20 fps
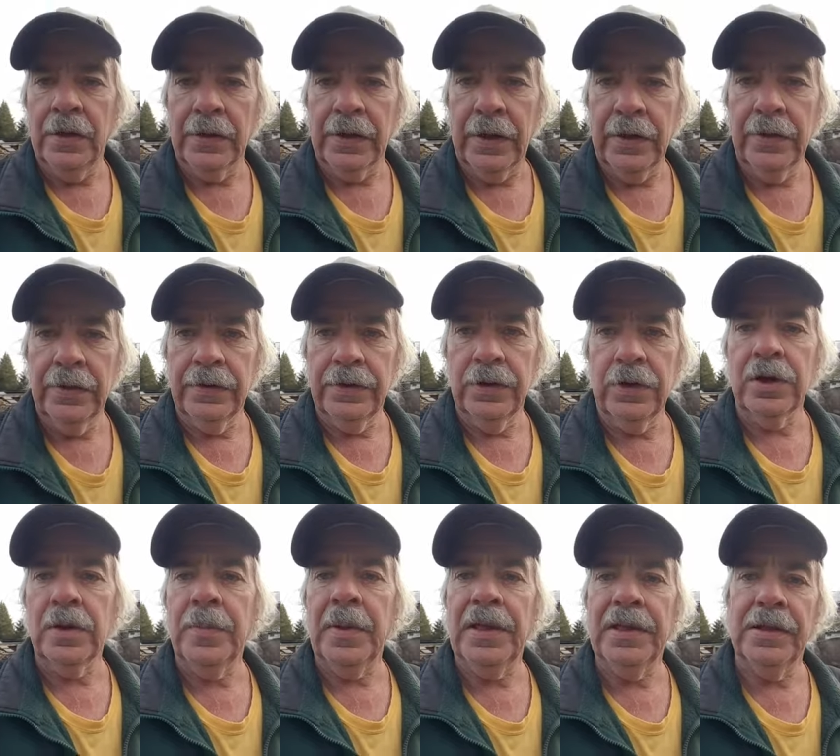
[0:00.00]
okay you're
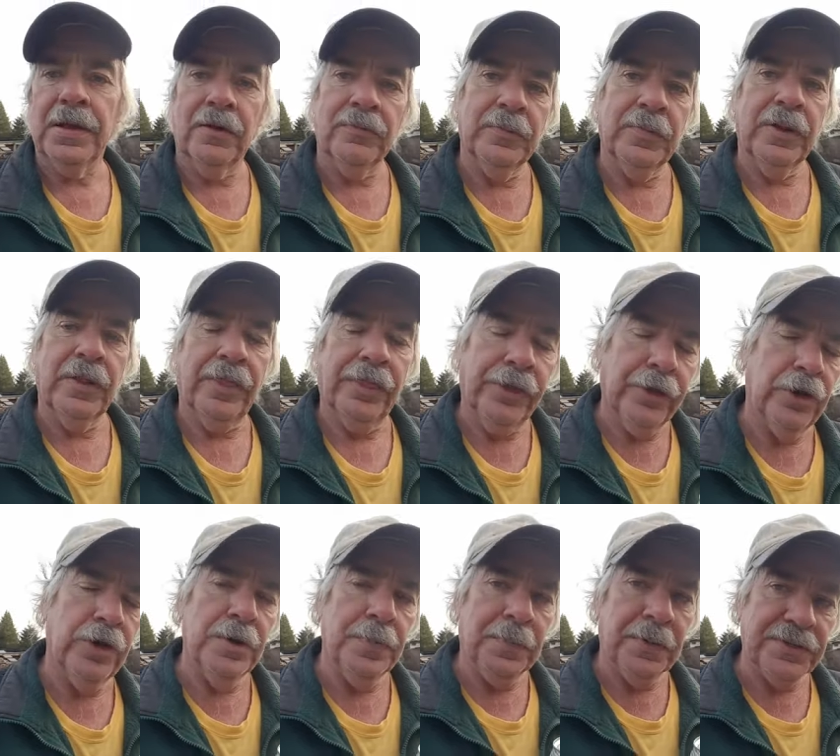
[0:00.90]
going to pay the government
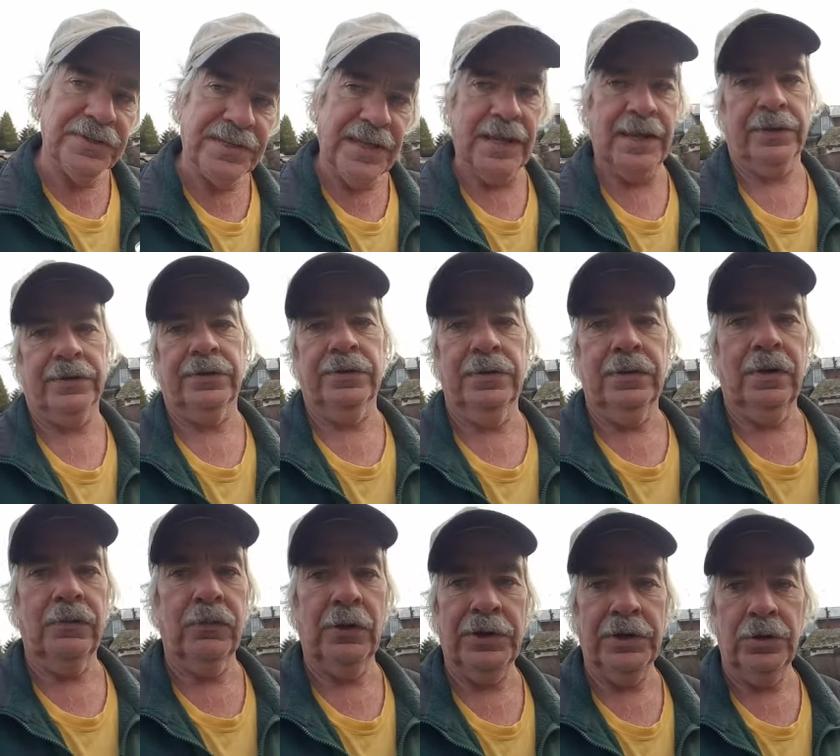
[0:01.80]
30%
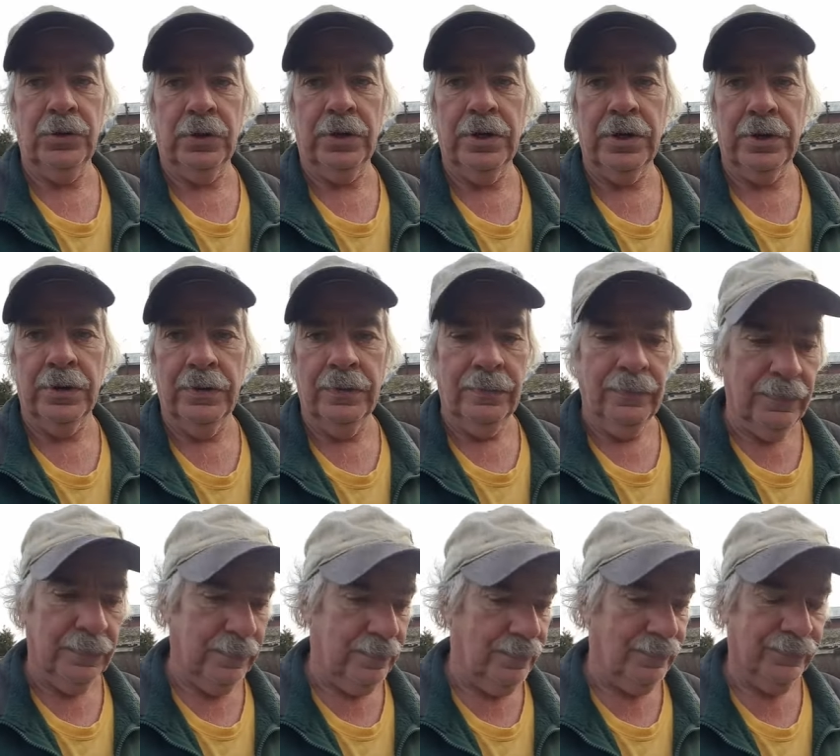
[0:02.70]
of what you earn
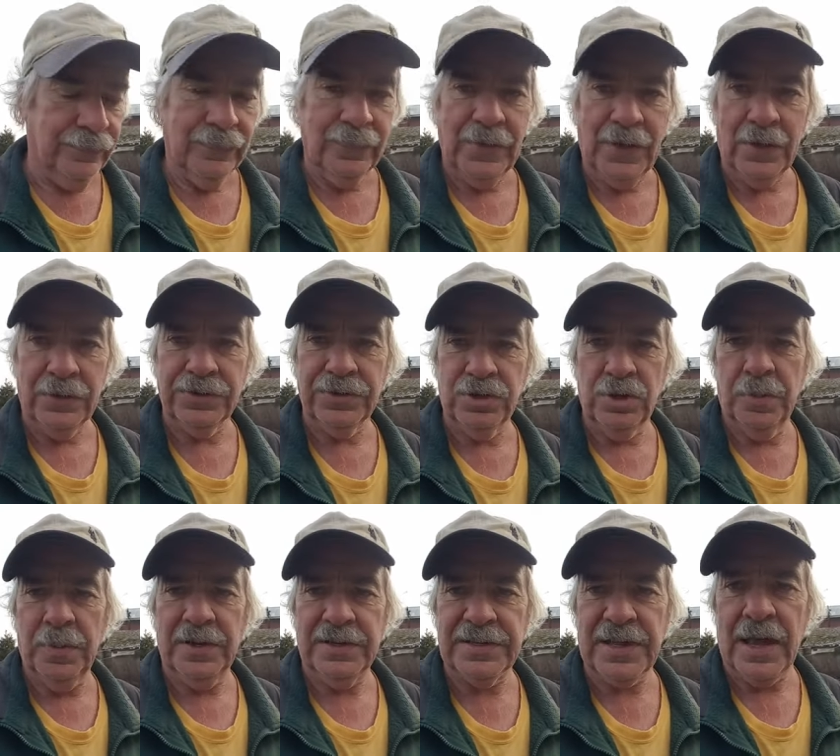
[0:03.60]
how
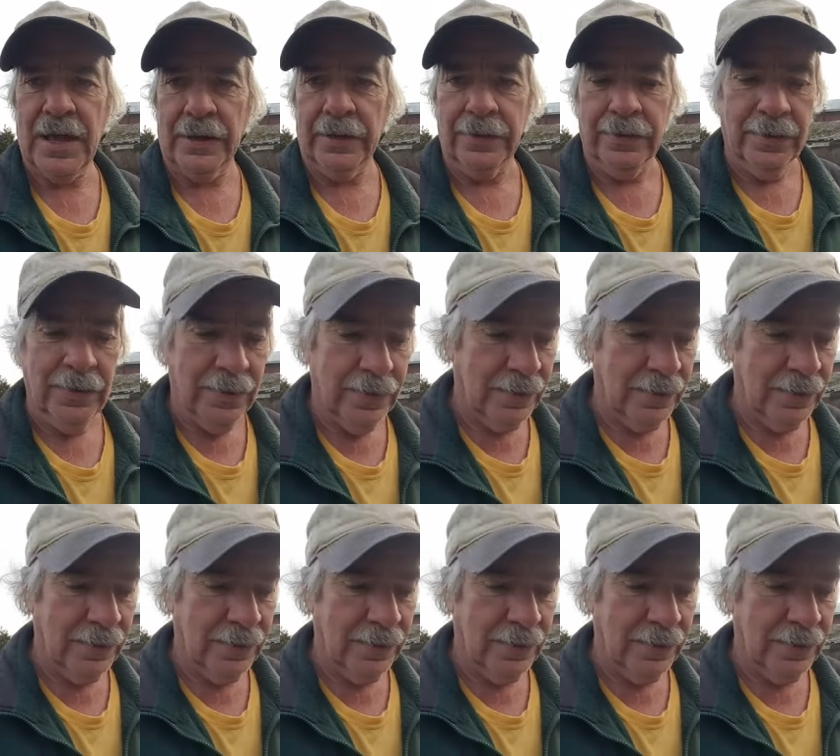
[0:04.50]
stupid is that?